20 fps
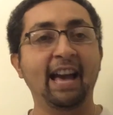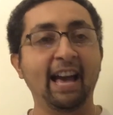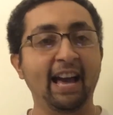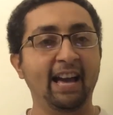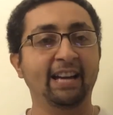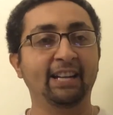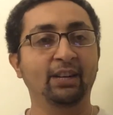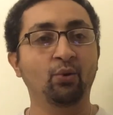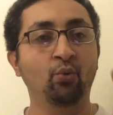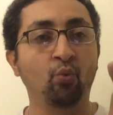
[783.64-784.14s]

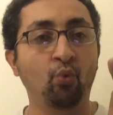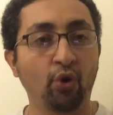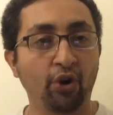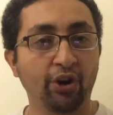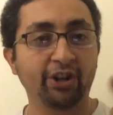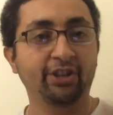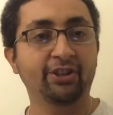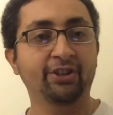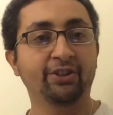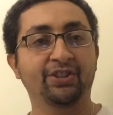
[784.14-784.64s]
hat
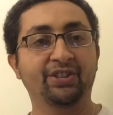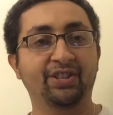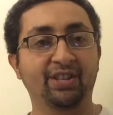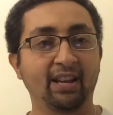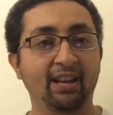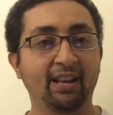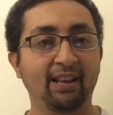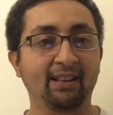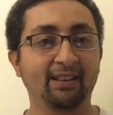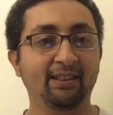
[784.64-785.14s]

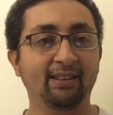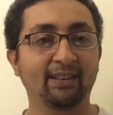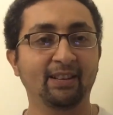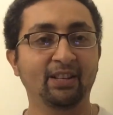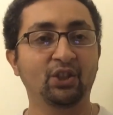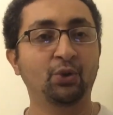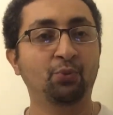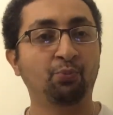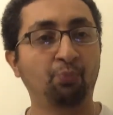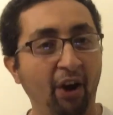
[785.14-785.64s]
workers
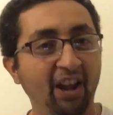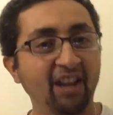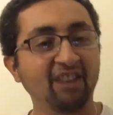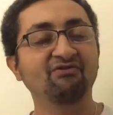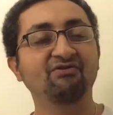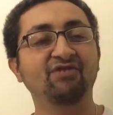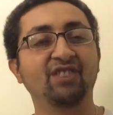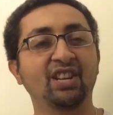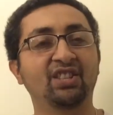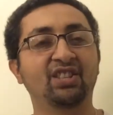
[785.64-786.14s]

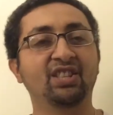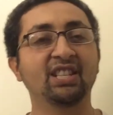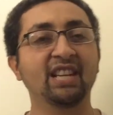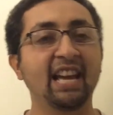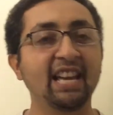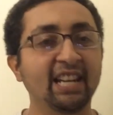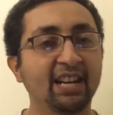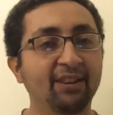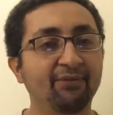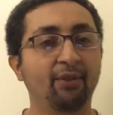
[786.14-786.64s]
spraying this
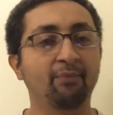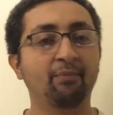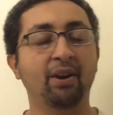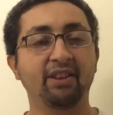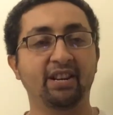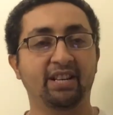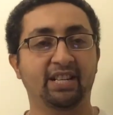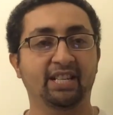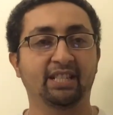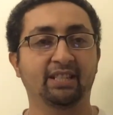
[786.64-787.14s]
Native
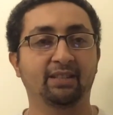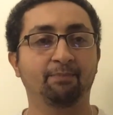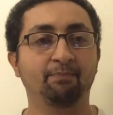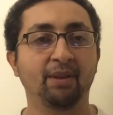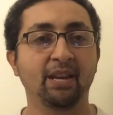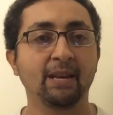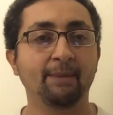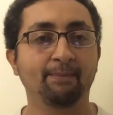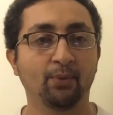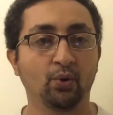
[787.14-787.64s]
American
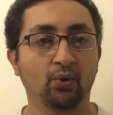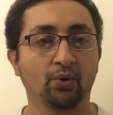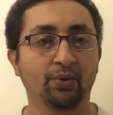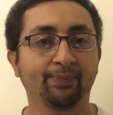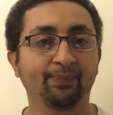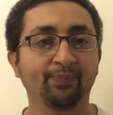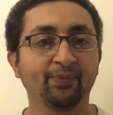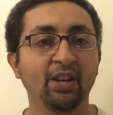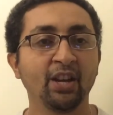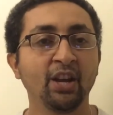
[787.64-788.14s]

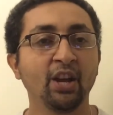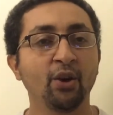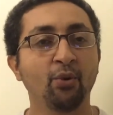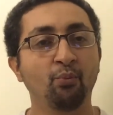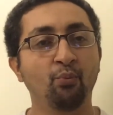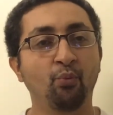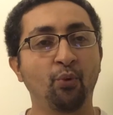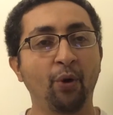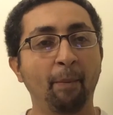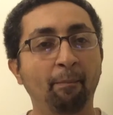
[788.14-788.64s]
people
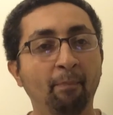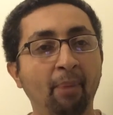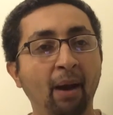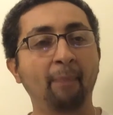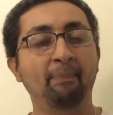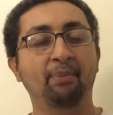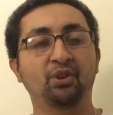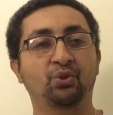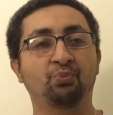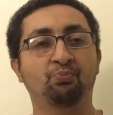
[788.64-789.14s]
with
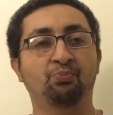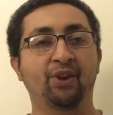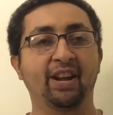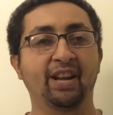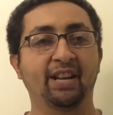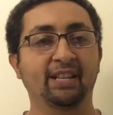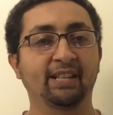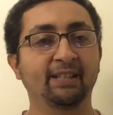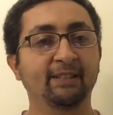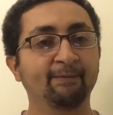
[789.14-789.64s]
pepper
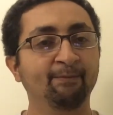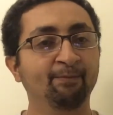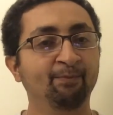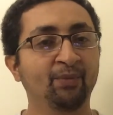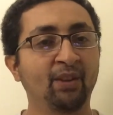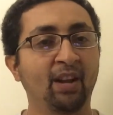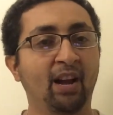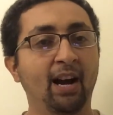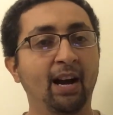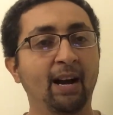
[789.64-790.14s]
spray.
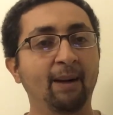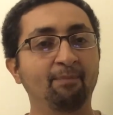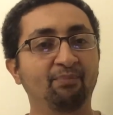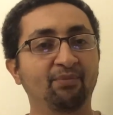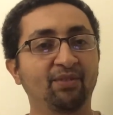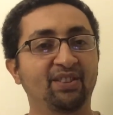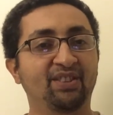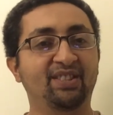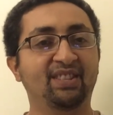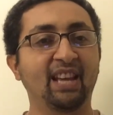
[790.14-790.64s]

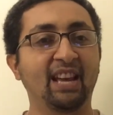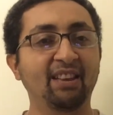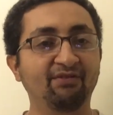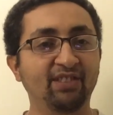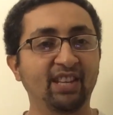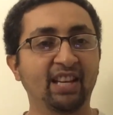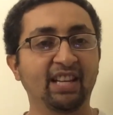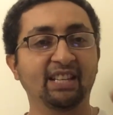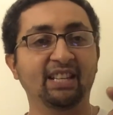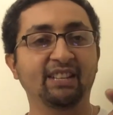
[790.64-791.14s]

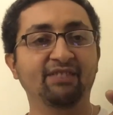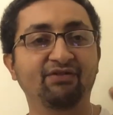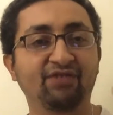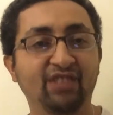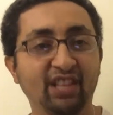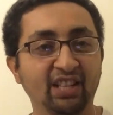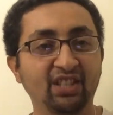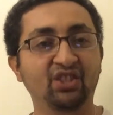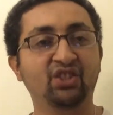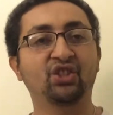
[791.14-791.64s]
Sending
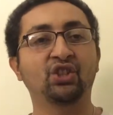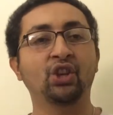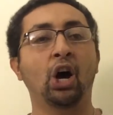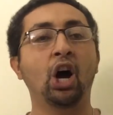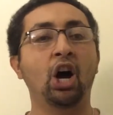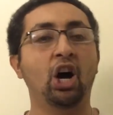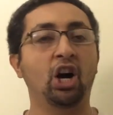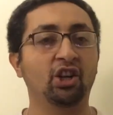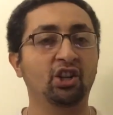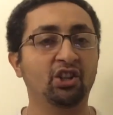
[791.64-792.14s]
these
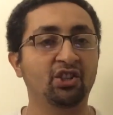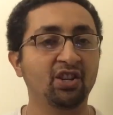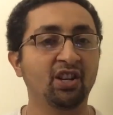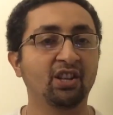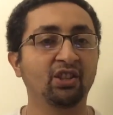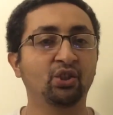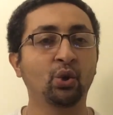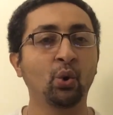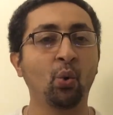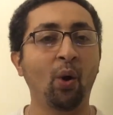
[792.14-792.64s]

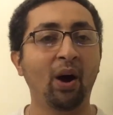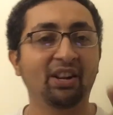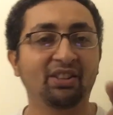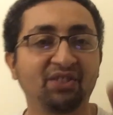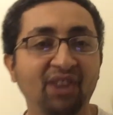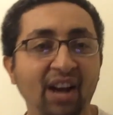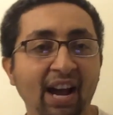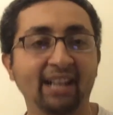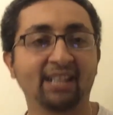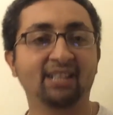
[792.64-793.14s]
dogs to
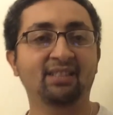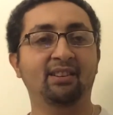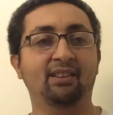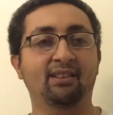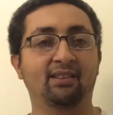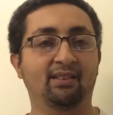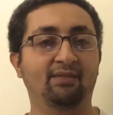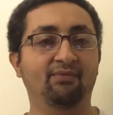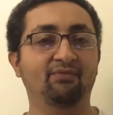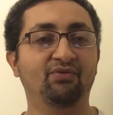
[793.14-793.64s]
attack
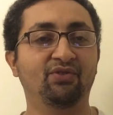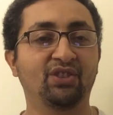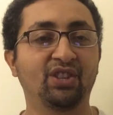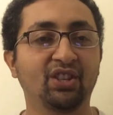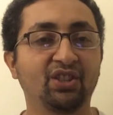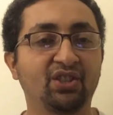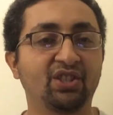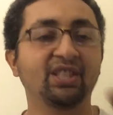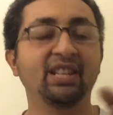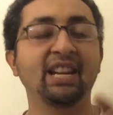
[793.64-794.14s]

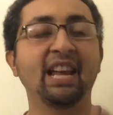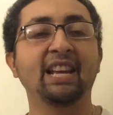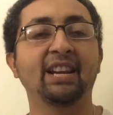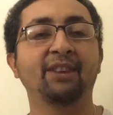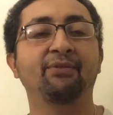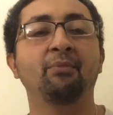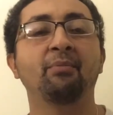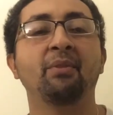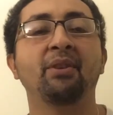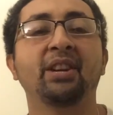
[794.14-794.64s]
this
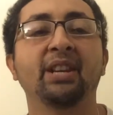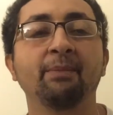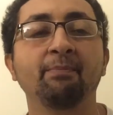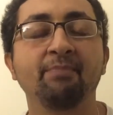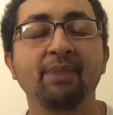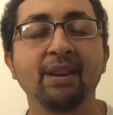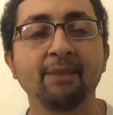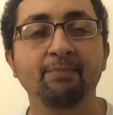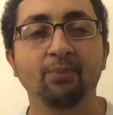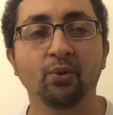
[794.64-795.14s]
Native
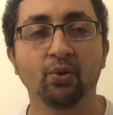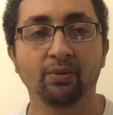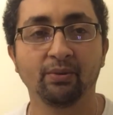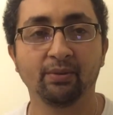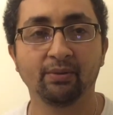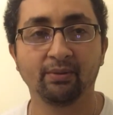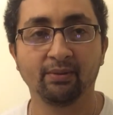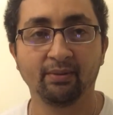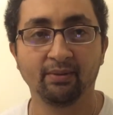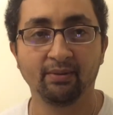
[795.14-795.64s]
American people.
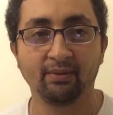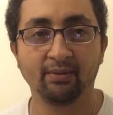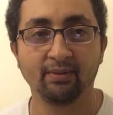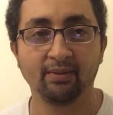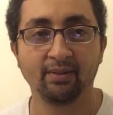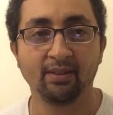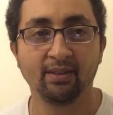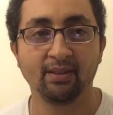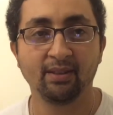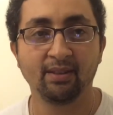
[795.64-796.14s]

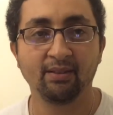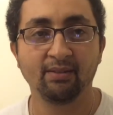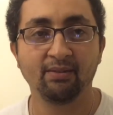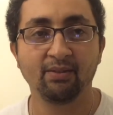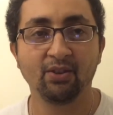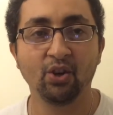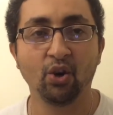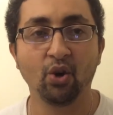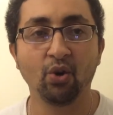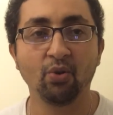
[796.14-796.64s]

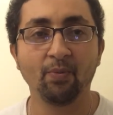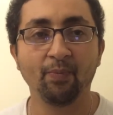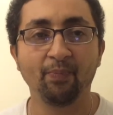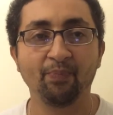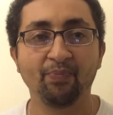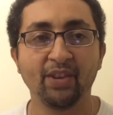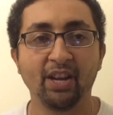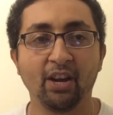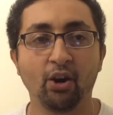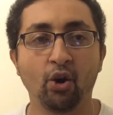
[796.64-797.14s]
You know,
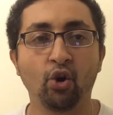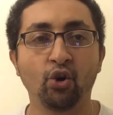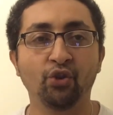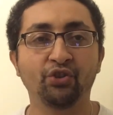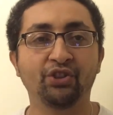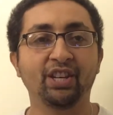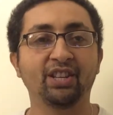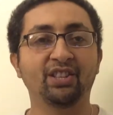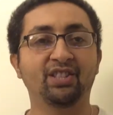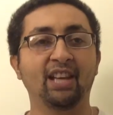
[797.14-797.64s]

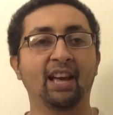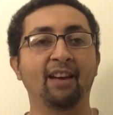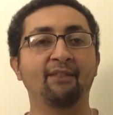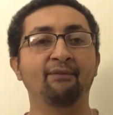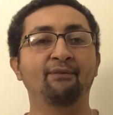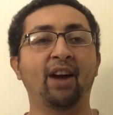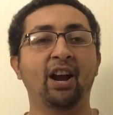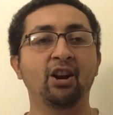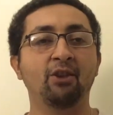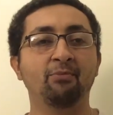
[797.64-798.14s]
or these
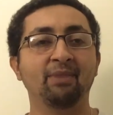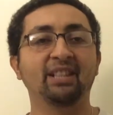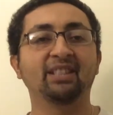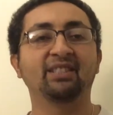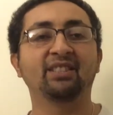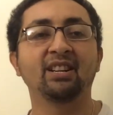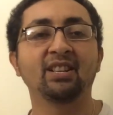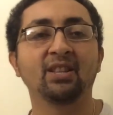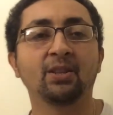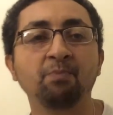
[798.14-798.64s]

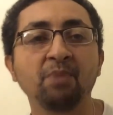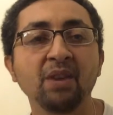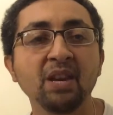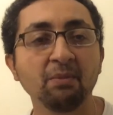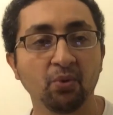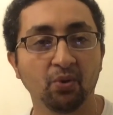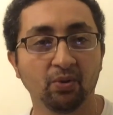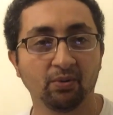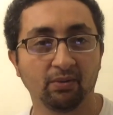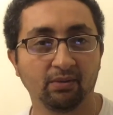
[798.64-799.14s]
environmentalist
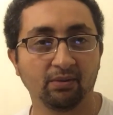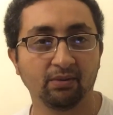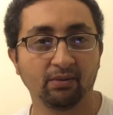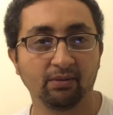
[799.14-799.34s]
people.